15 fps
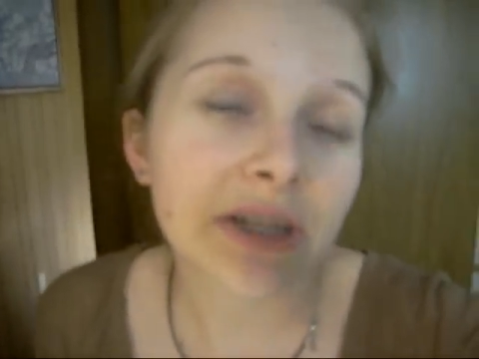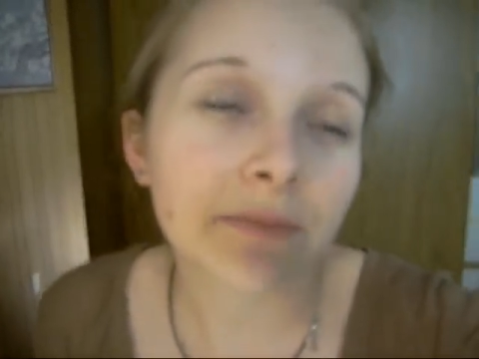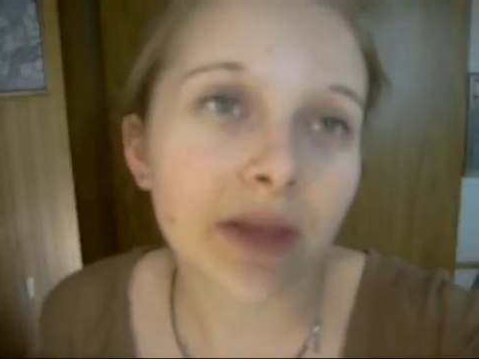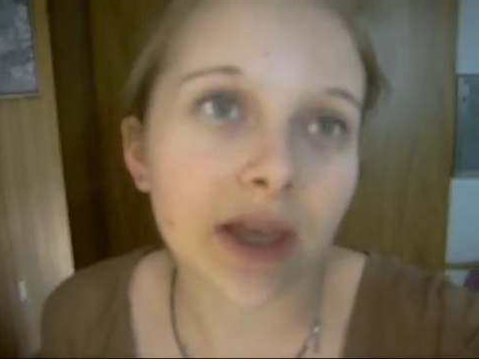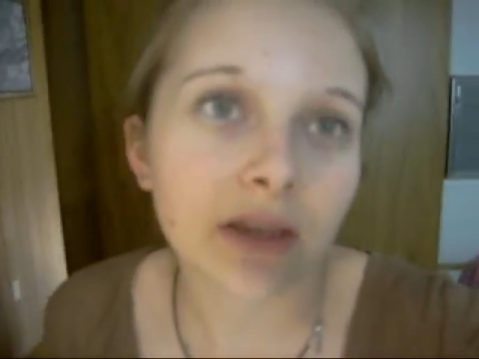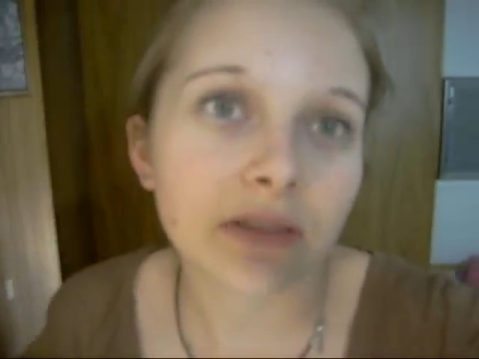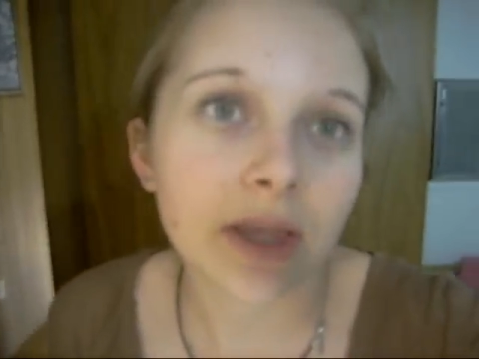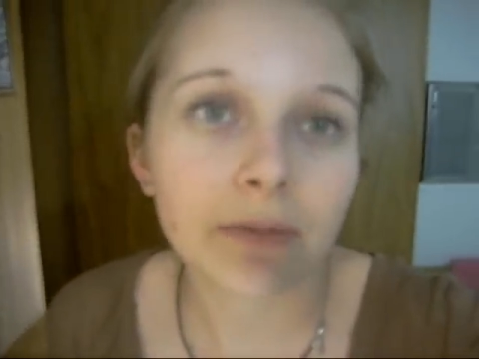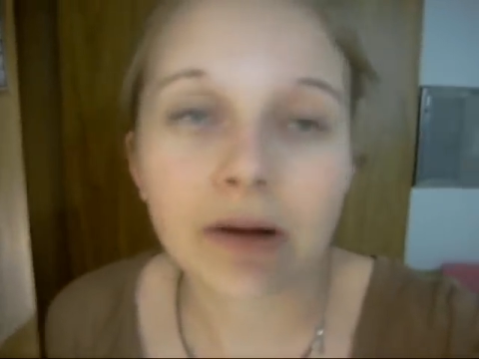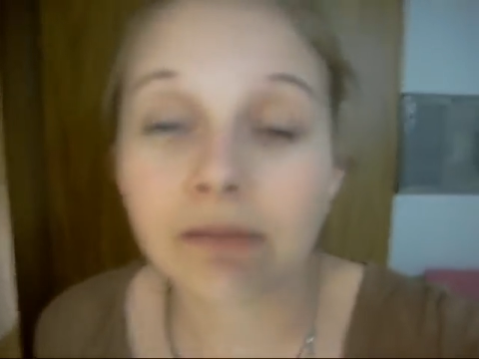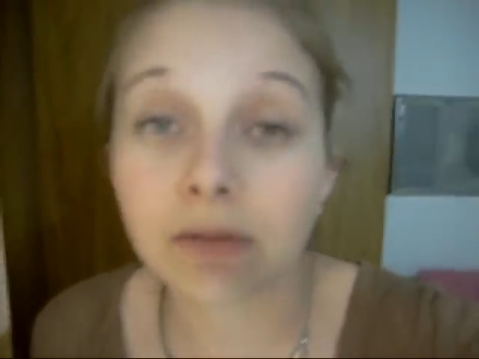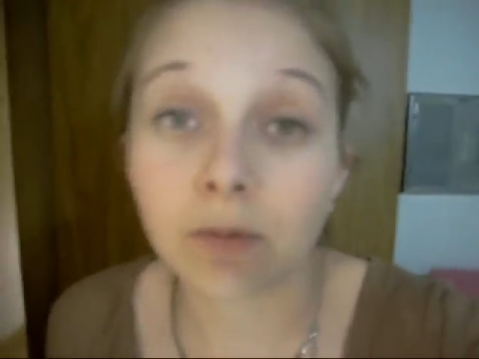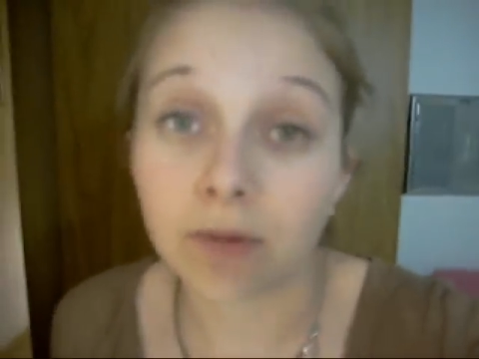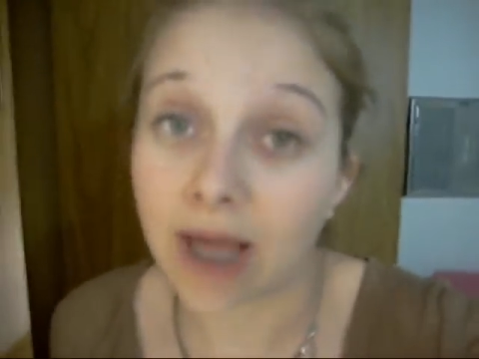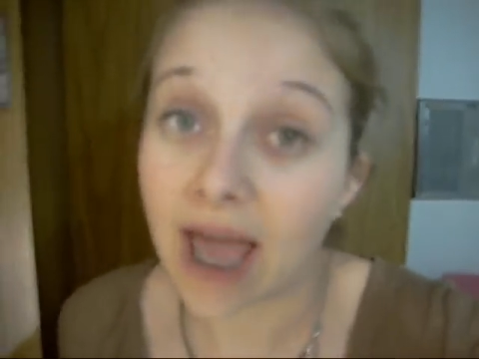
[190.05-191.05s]
I'm like, they
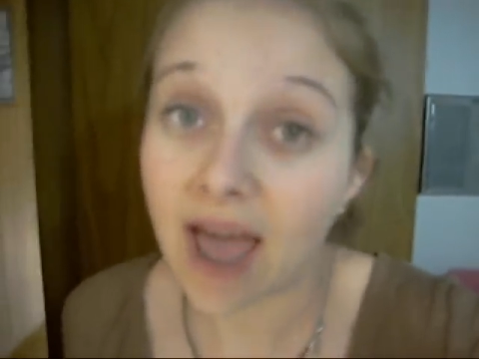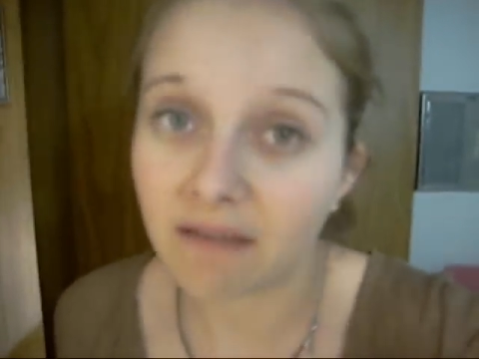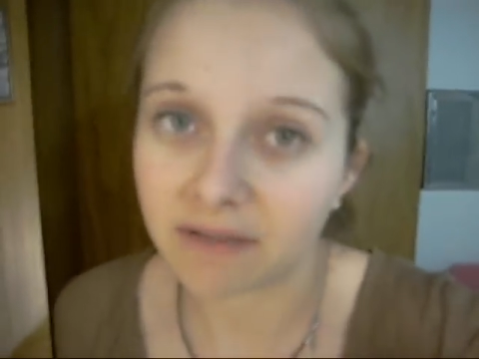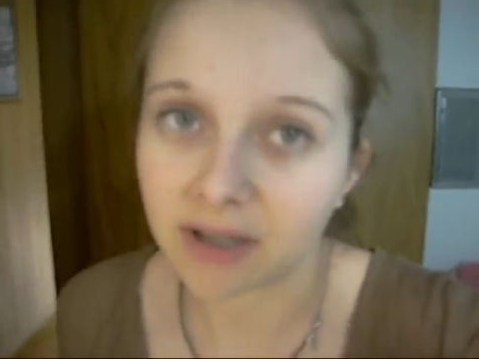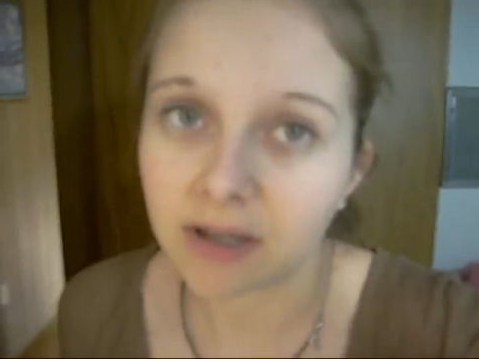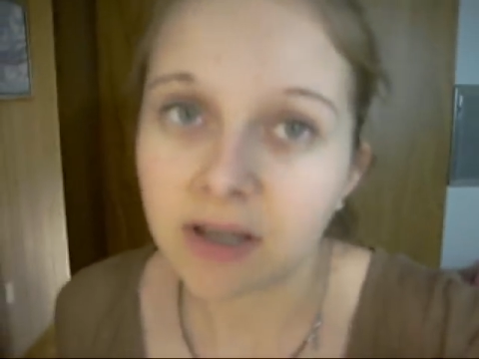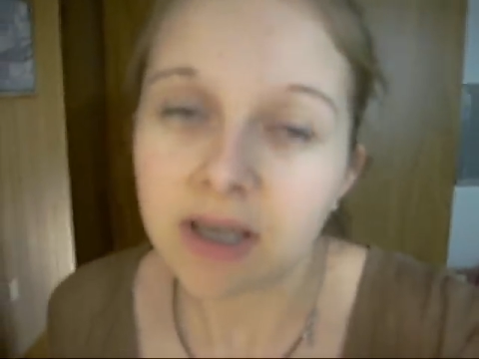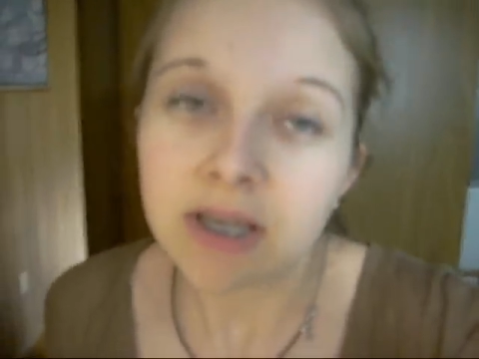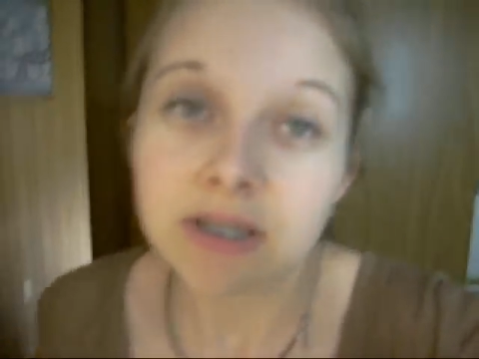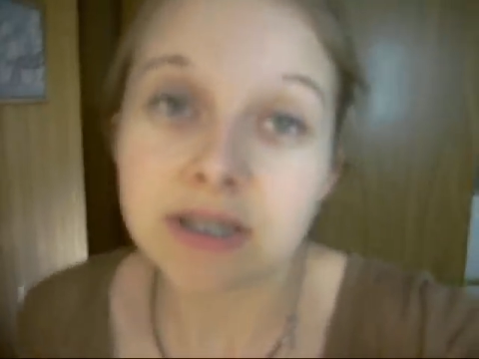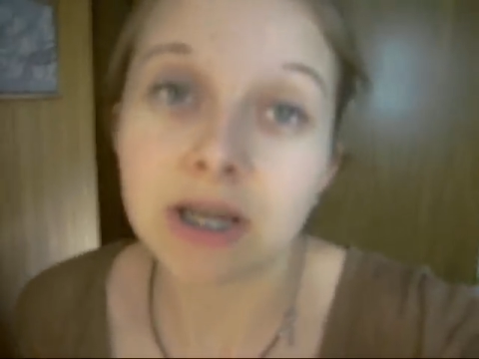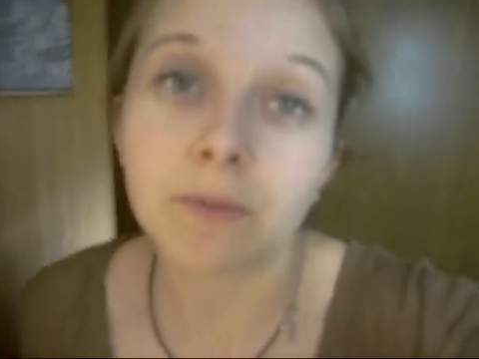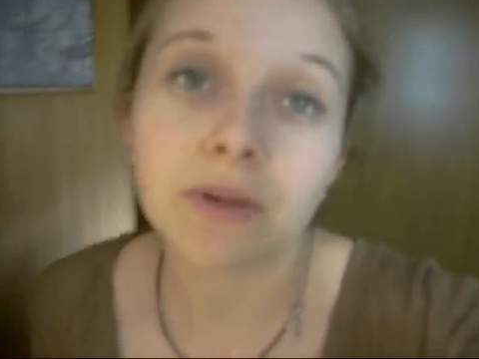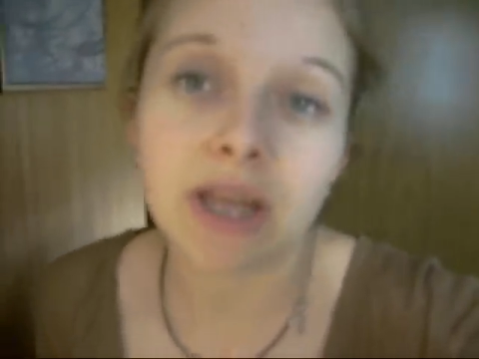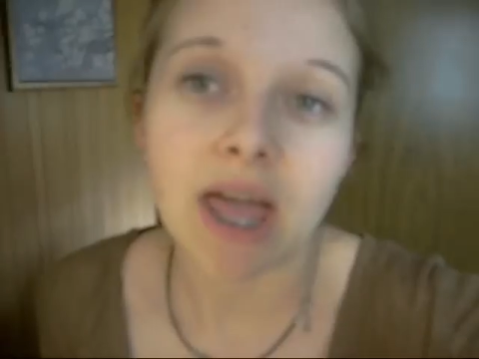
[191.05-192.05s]
probably won't have it.
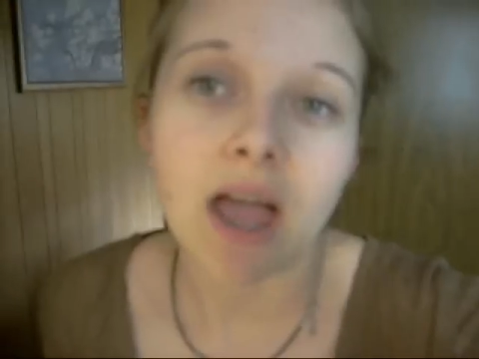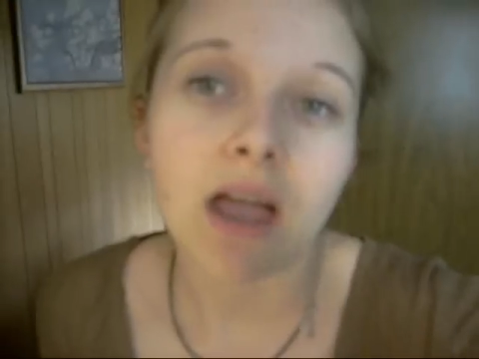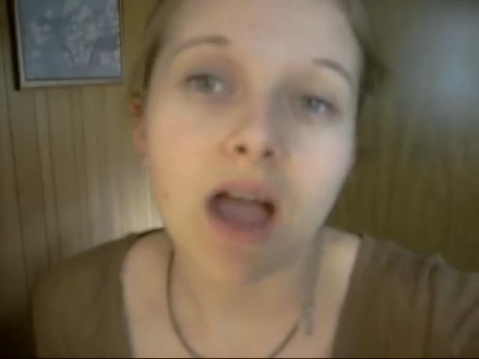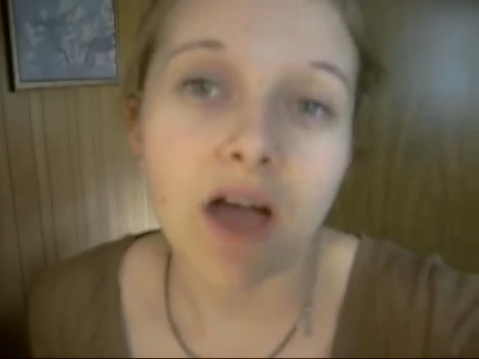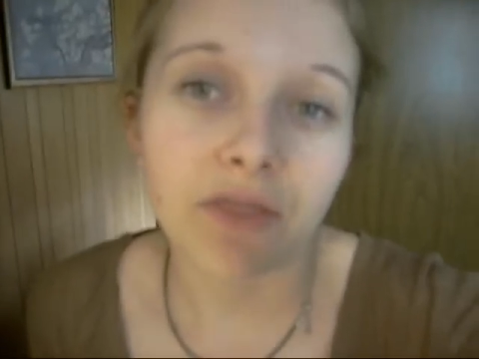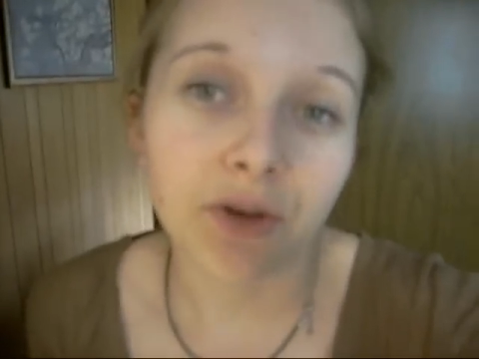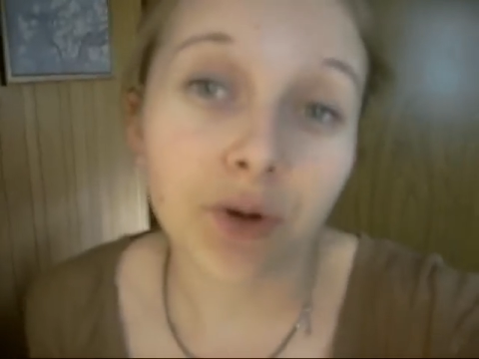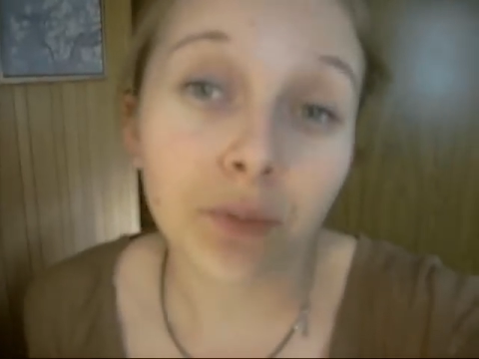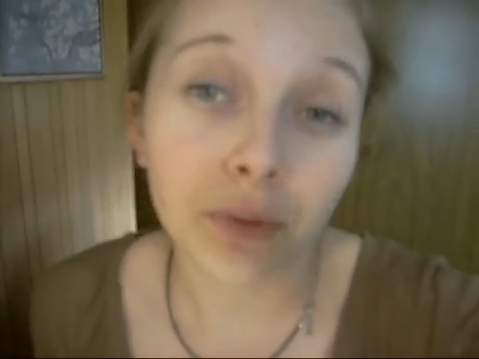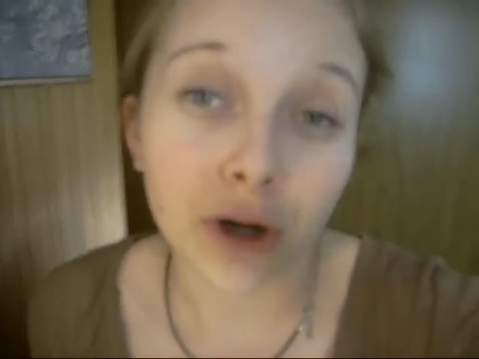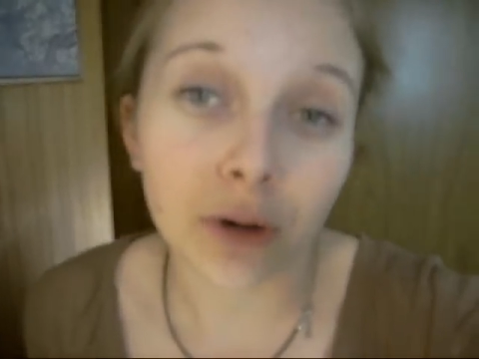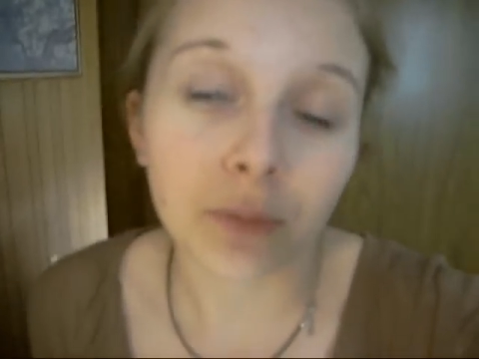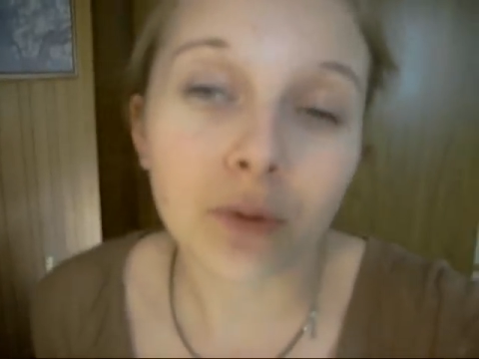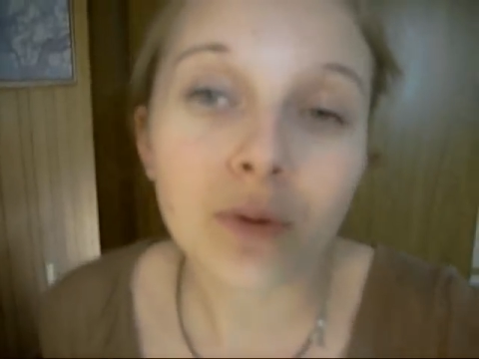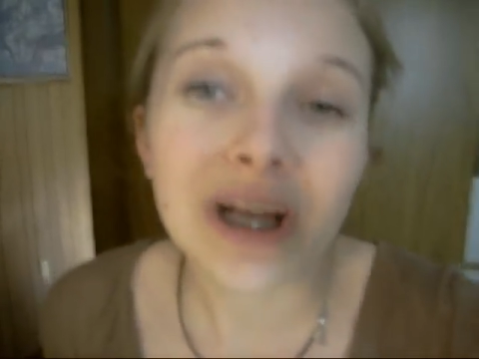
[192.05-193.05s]
So I went ahead and got the new
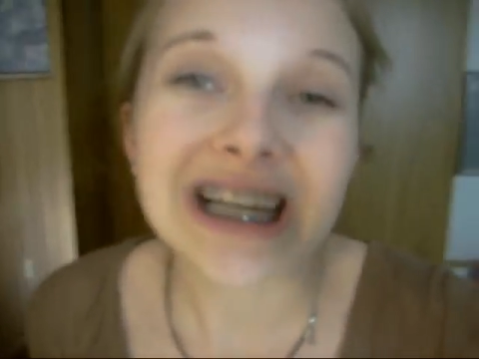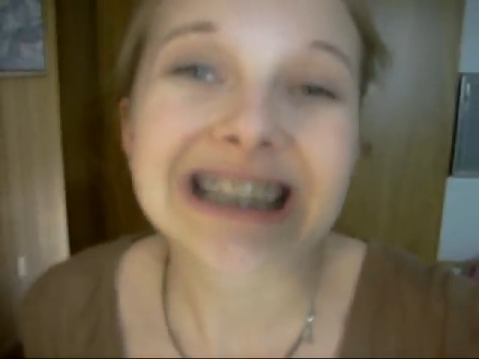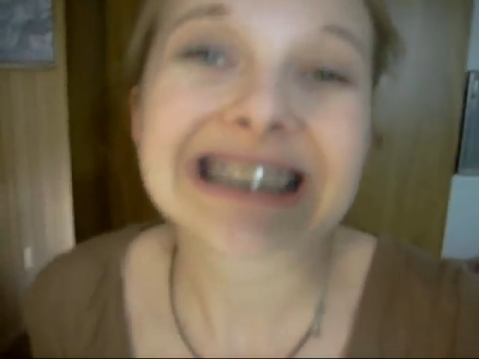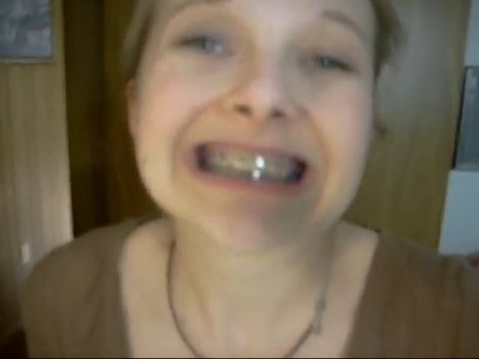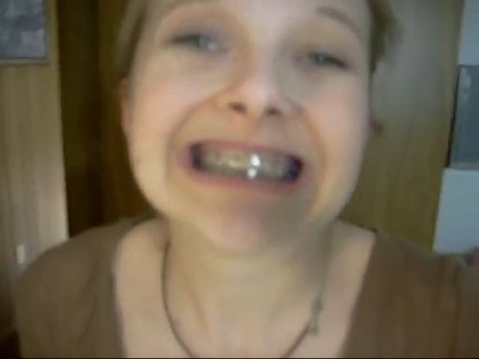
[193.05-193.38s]
purple.